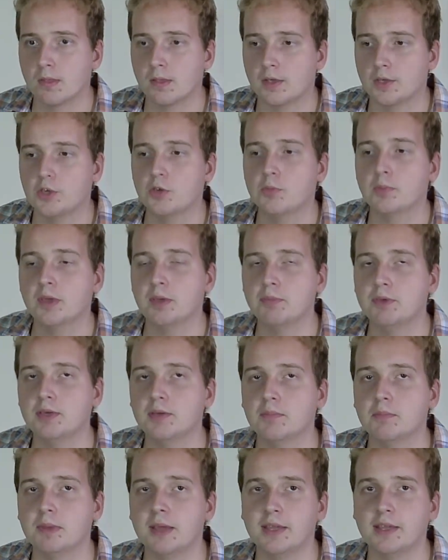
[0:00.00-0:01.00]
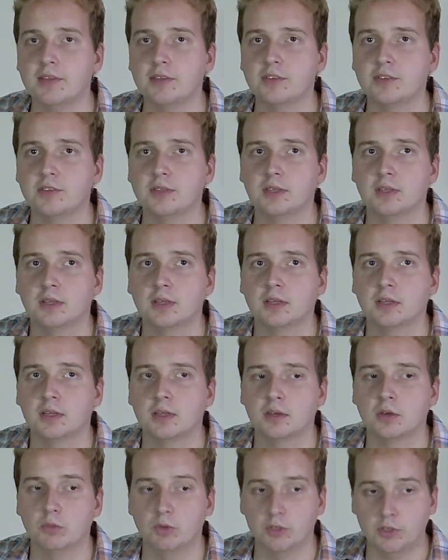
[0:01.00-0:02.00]
you may be amazed
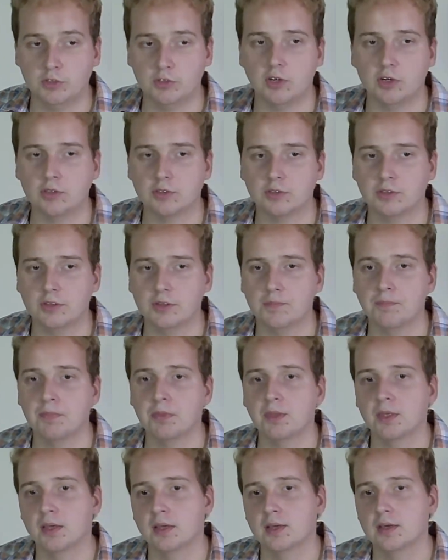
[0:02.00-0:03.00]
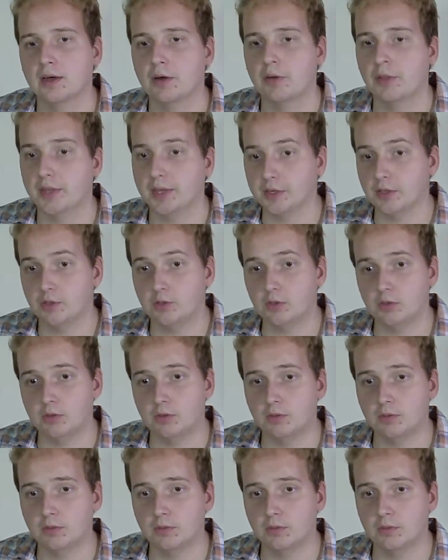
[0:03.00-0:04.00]
when you talk to them how they could
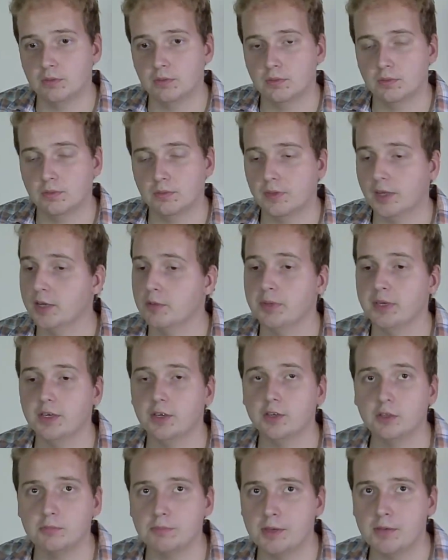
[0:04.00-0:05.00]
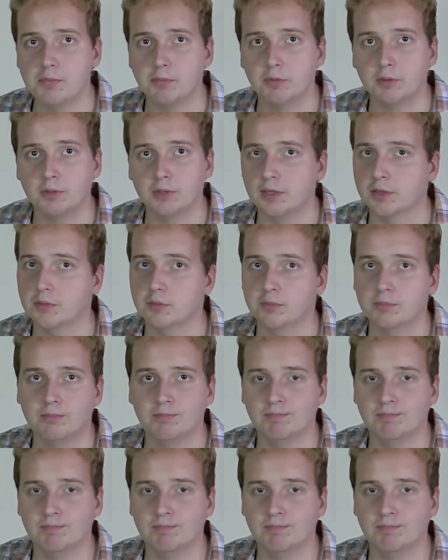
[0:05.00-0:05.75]
be good people. They could,